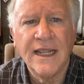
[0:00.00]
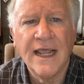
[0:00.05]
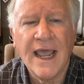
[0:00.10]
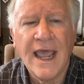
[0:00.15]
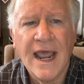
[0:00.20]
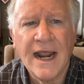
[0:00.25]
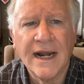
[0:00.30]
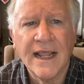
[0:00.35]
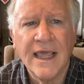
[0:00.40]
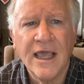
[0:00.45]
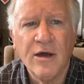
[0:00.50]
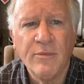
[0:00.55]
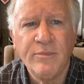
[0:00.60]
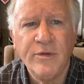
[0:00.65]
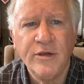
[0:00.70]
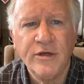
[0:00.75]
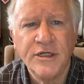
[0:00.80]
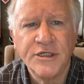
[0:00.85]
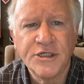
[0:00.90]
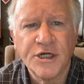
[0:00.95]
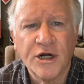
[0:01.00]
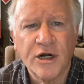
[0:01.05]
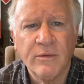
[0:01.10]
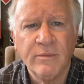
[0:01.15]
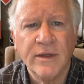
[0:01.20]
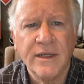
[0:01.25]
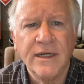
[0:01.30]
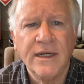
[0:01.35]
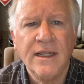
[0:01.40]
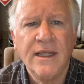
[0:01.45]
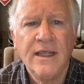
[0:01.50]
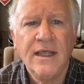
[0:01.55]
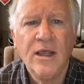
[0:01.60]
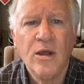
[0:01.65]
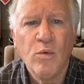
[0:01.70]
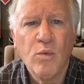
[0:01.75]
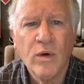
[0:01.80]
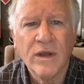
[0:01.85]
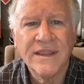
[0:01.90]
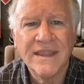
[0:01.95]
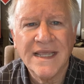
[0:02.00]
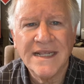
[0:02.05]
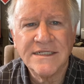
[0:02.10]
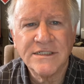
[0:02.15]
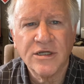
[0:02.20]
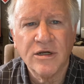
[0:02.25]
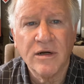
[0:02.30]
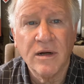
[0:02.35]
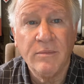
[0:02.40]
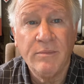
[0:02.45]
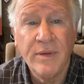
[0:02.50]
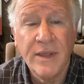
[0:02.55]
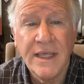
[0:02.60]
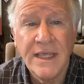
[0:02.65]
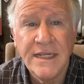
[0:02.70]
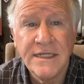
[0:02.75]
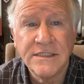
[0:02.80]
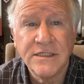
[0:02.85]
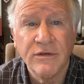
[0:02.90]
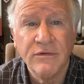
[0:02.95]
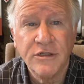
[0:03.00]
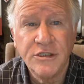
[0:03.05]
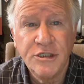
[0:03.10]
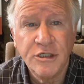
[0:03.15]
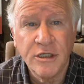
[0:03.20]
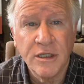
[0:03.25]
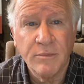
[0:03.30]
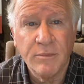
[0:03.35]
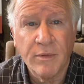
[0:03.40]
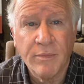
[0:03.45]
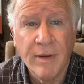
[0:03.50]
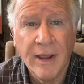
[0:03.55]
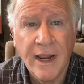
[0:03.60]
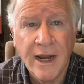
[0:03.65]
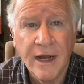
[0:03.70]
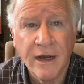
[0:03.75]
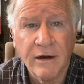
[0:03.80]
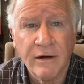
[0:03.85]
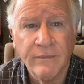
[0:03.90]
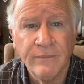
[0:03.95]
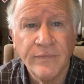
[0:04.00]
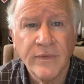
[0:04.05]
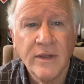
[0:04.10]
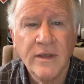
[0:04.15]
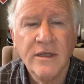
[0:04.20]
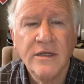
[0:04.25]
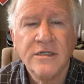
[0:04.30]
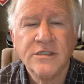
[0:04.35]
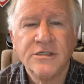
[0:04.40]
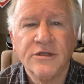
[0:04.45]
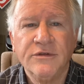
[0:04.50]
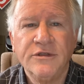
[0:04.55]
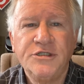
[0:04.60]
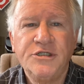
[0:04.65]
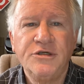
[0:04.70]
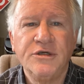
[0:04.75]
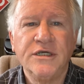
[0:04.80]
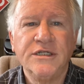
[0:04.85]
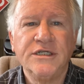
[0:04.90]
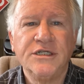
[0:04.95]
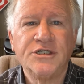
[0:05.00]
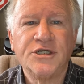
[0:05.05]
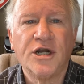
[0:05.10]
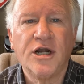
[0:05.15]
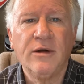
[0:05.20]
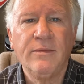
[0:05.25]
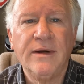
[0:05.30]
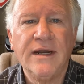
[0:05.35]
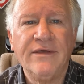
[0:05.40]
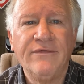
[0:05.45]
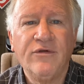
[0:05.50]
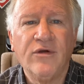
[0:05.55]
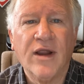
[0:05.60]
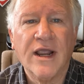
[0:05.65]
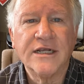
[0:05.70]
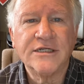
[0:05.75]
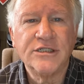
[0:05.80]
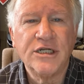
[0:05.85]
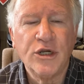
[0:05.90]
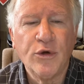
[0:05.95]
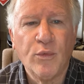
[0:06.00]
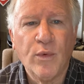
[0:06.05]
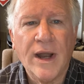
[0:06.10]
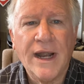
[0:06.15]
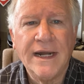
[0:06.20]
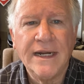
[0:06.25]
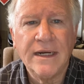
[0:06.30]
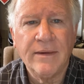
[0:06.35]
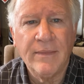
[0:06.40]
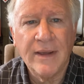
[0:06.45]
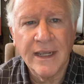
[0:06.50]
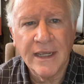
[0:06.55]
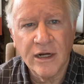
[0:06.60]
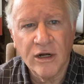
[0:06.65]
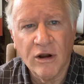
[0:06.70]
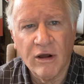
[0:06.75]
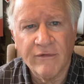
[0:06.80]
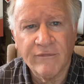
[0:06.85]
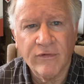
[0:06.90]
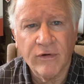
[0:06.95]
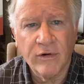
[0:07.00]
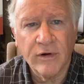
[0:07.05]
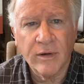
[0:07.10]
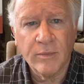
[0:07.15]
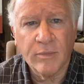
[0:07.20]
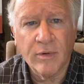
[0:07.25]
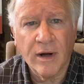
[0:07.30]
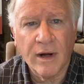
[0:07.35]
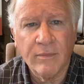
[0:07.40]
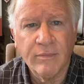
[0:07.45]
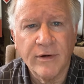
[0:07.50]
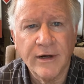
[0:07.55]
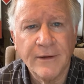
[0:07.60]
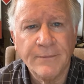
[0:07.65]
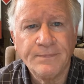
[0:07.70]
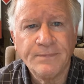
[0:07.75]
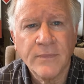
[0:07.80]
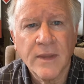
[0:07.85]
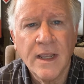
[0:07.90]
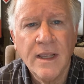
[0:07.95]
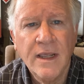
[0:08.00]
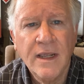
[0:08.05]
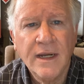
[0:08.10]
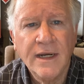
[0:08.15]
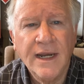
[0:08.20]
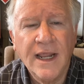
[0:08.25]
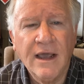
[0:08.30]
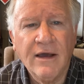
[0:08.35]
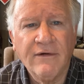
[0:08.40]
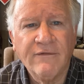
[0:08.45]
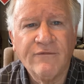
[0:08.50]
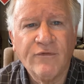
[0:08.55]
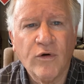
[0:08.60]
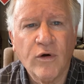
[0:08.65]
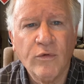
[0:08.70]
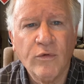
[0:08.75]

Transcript: how to help you determine what that's going to be so that you can prepare, so that you can determine if you're actually ready to make an offer on a property. Now, for